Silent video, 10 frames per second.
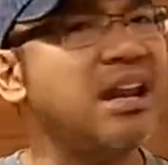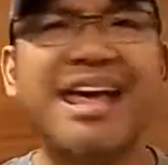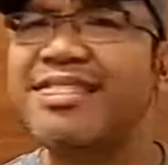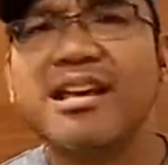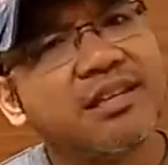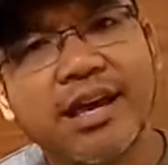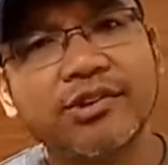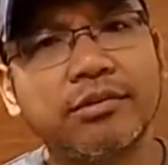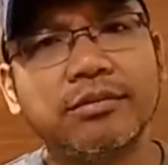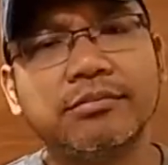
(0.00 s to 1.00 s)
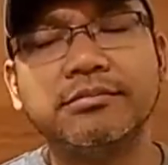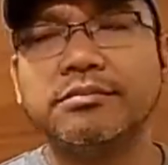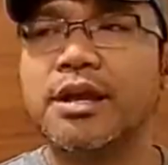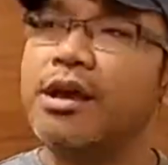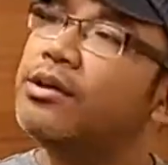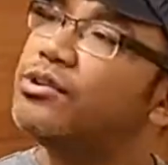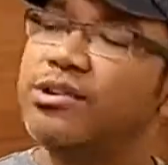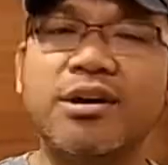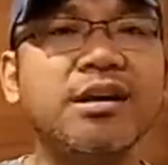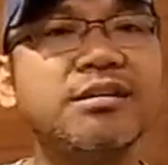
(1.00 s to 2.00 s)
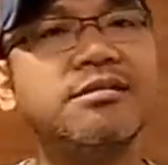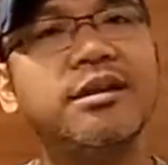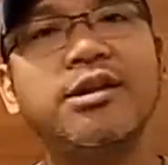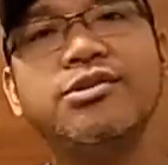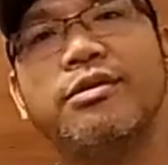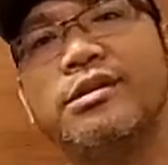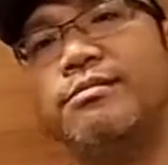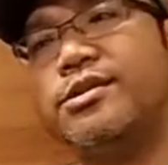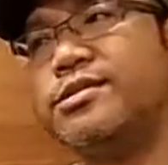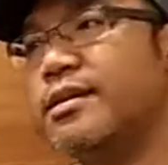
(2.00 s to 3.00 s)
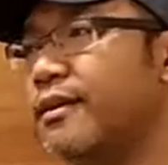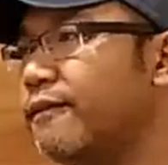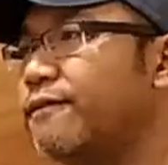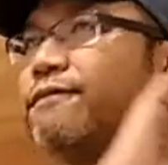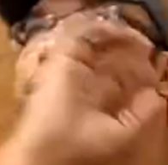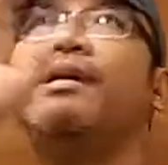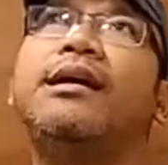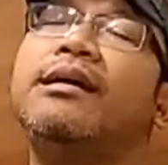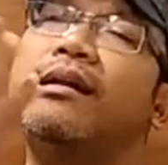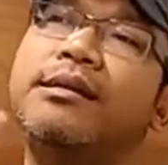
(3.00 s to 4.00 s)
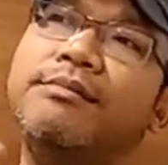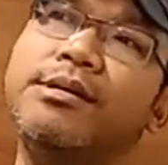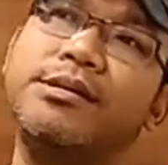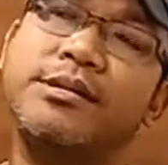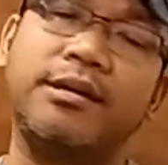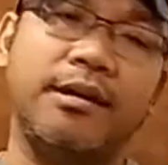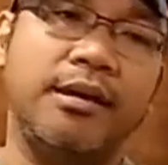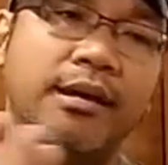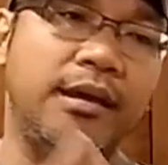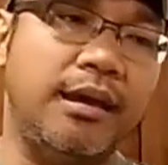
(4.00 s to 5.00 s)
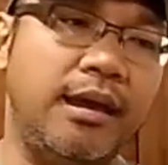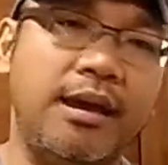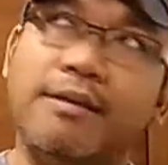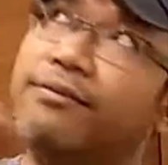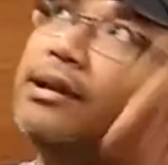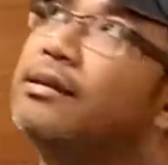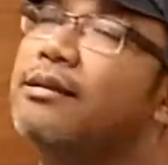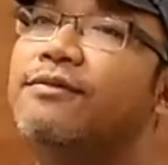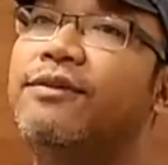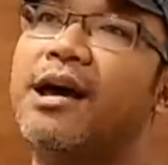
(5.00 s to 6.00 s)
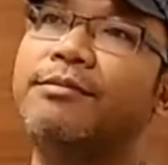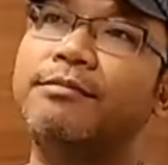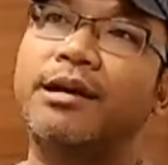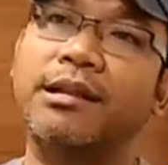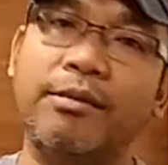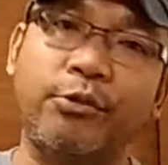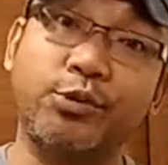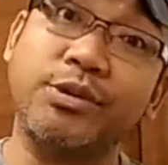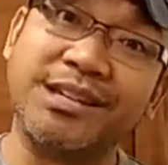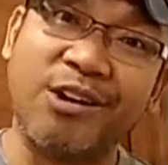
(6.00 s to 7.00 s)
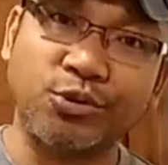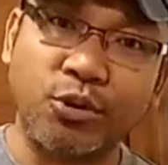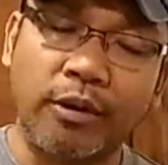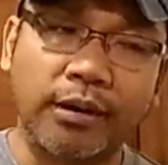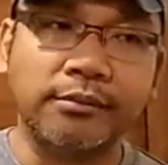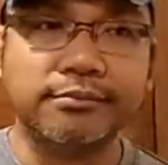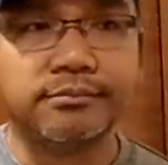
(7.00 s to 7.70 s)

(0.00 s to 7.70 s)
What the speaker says: Nothing sexual, just enjoying the music, feeling the music, and feeling the vibe of the club, which was outdoor.